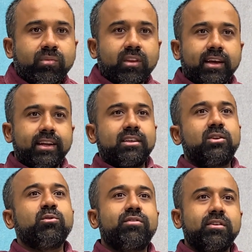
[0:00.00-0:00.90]
Eric
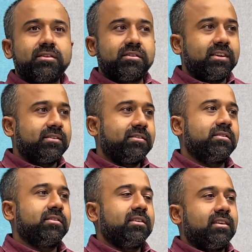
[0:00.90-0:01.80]
Seufert
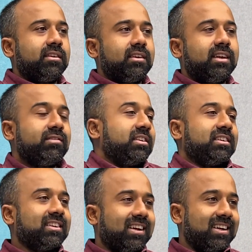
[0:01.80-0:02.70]
says everything is
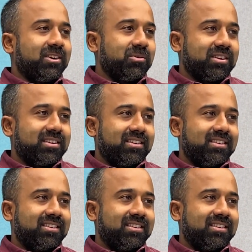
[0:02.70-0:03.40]
an ad network.